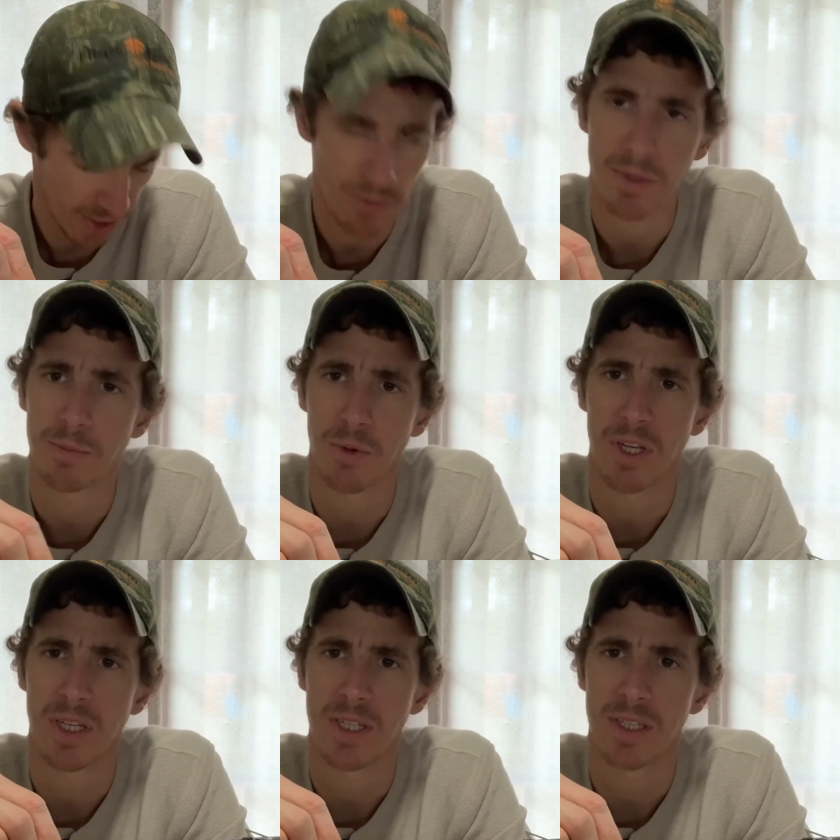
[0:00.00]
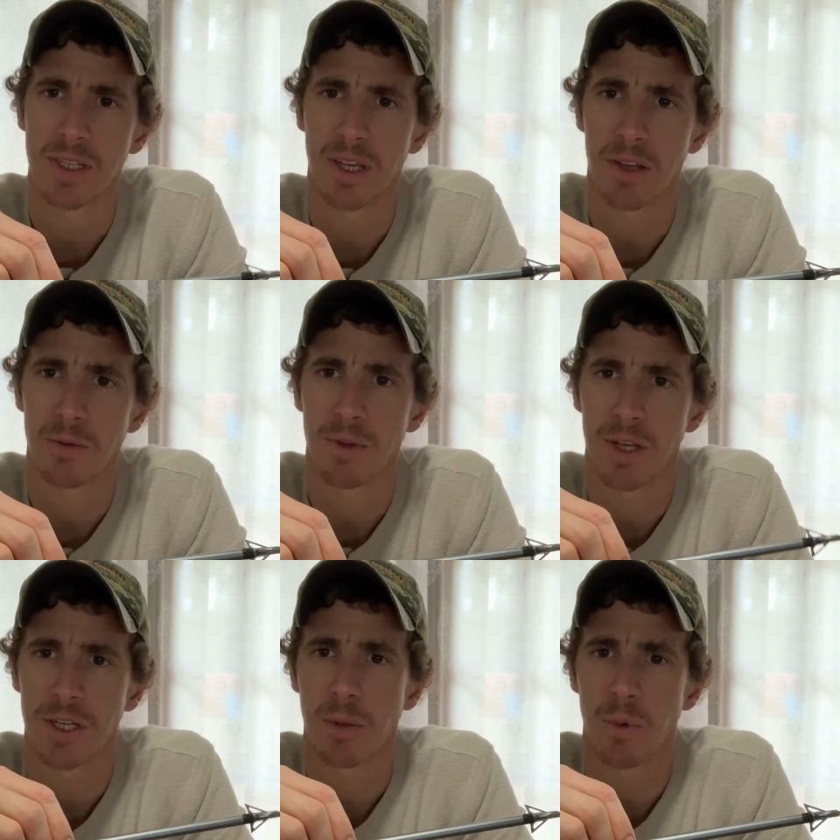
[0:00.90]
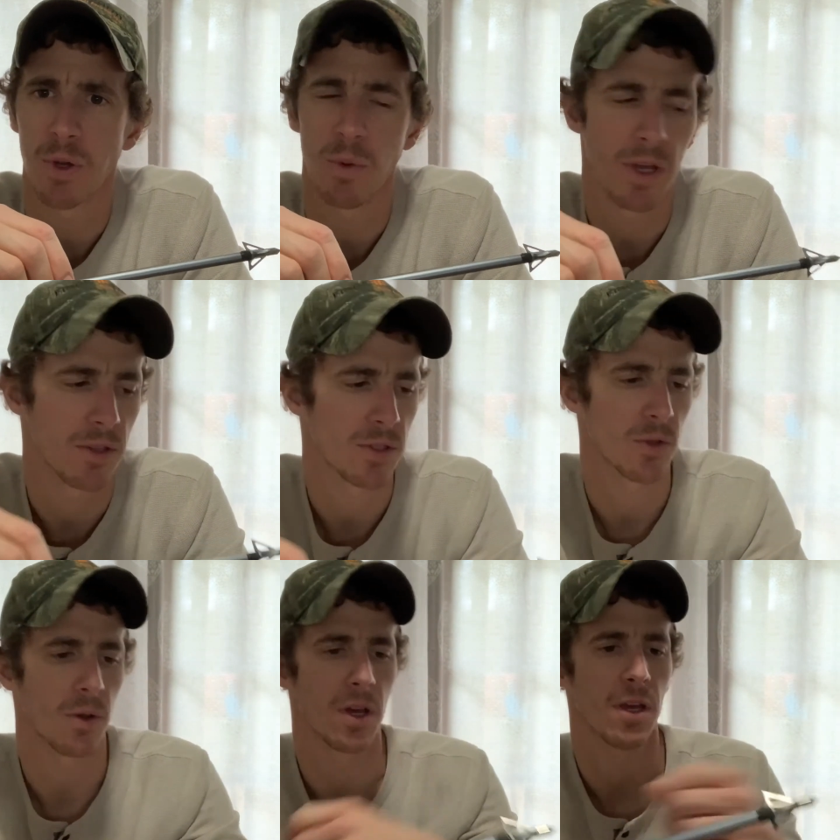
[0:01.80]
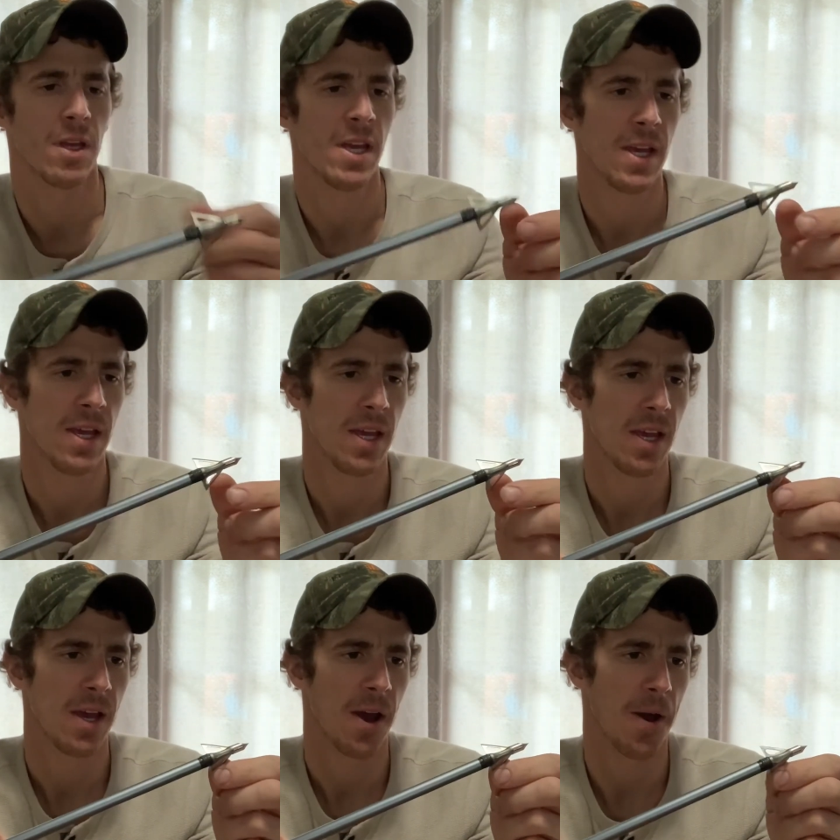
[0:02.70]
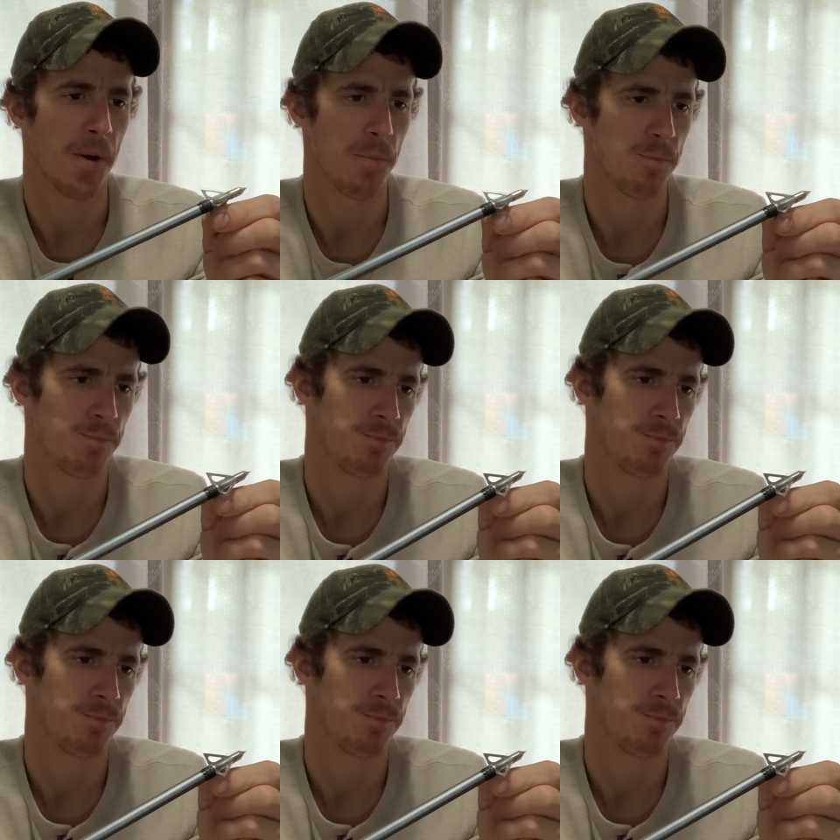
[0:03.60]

was pretty decent. It cut through that chicken pretty well. So uh, um,